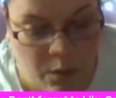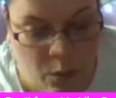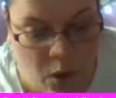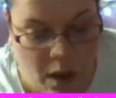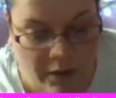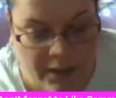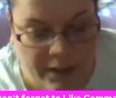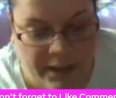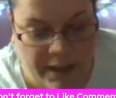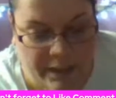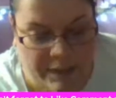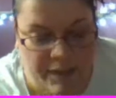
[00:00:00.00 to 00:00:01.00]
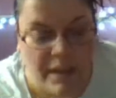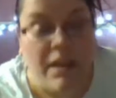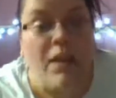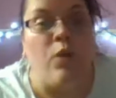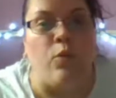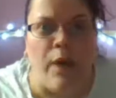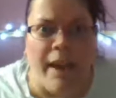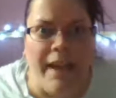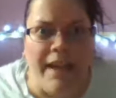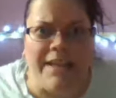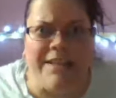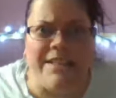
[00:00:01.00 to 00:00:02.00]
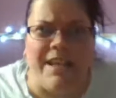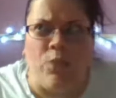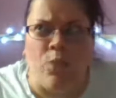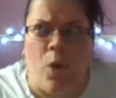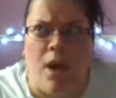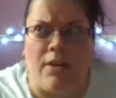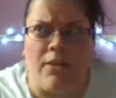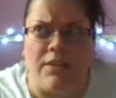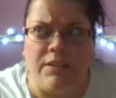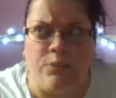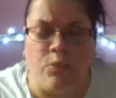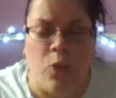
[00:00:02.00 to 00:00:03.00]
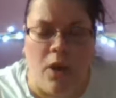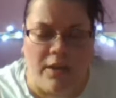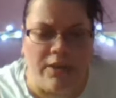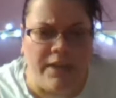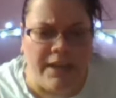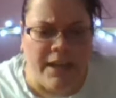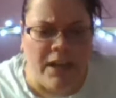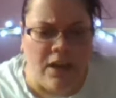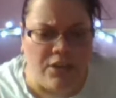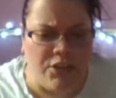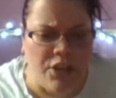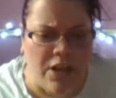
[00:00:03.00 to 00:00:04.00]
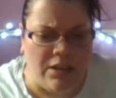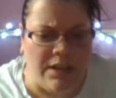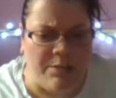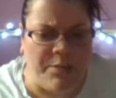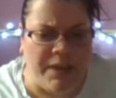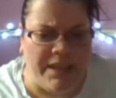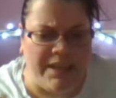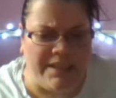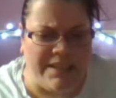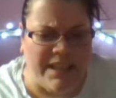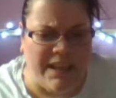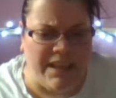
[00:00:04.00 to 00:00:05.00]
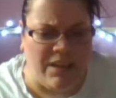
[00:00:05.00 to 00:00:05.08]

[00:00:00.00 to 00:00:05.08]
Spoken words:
Watery, I think. Right? It's like watery hot chocolate, but it's